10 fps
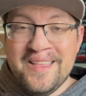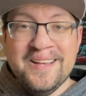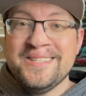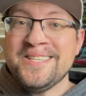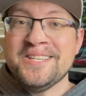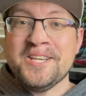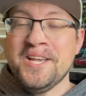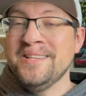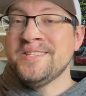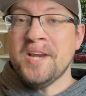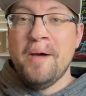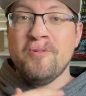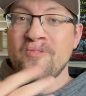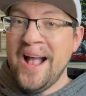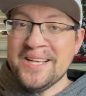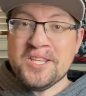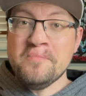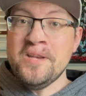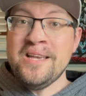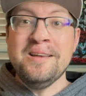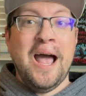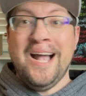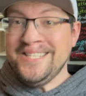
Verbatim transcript: then says again, stop harassing me. I